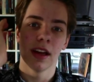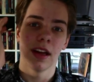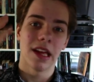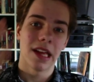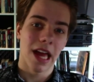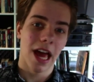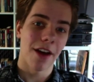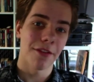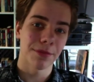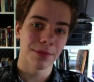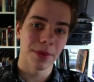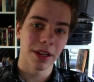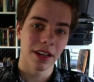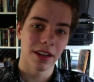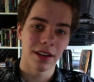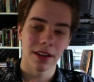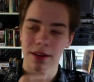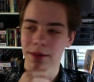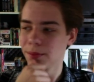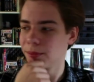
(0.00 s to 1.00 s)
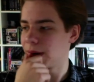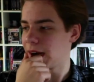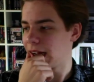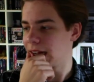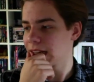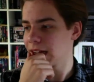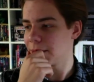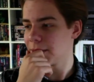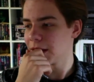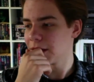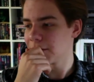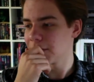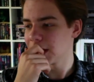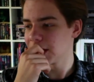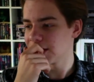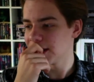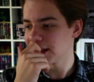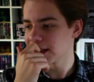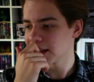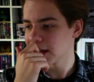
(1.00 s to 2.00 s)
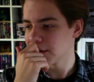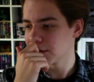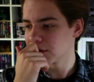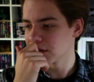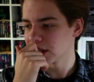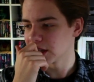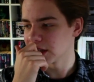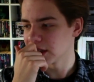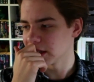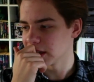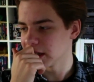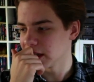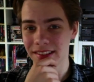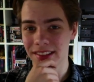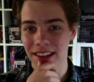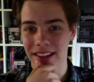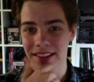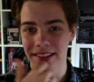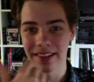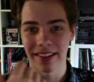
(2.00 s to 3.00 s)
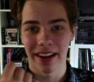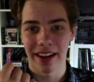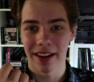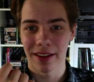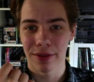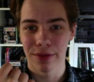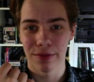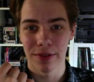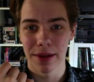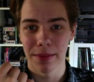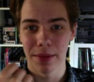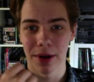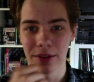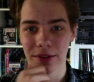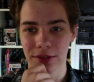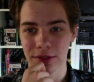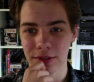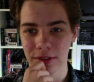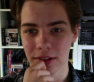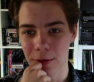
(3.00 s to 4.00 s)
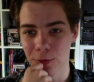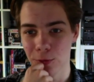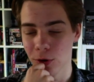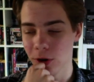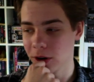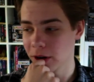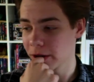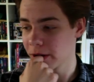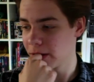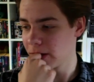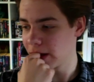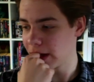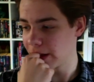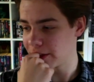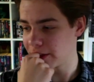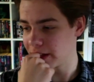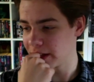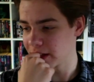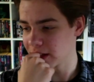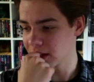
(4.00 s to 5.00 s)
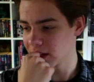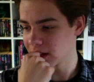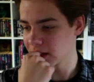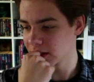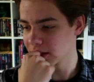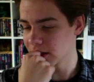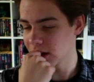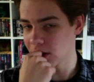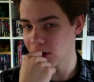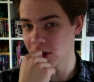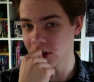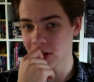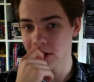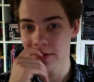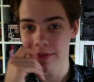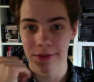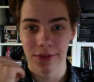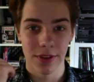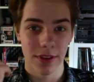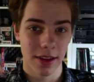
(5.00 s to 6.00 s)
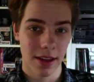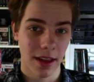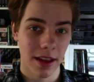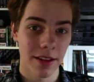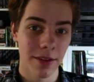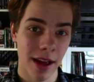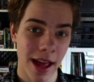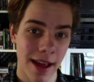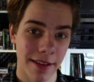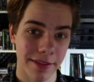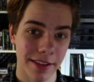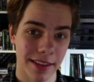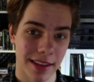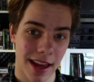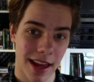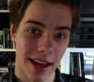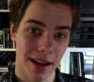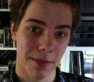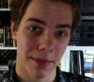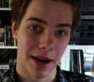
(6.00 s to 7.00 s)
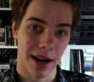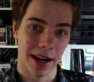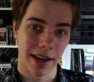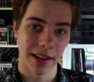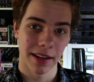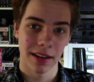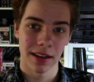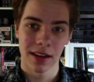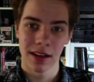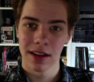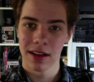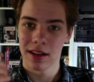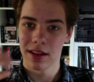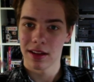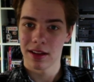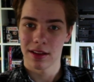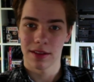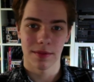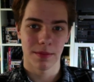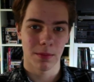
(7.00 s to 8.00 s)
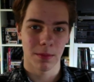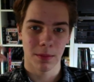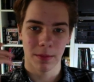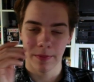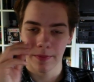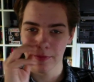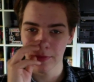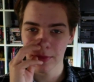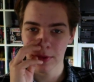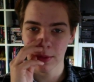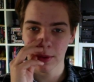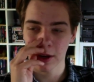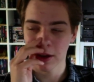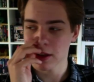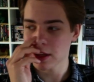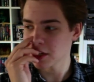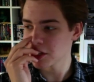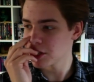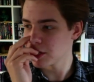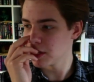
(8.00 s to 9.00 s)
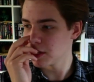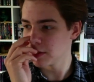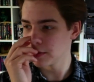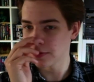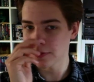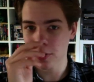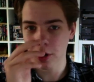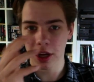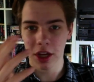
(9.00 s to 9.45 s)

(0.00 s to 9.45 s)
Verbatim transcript: haven't been buying that many VHS tapes recently. This is like 3 months work, I think. So, having that in mind, my collection is fucking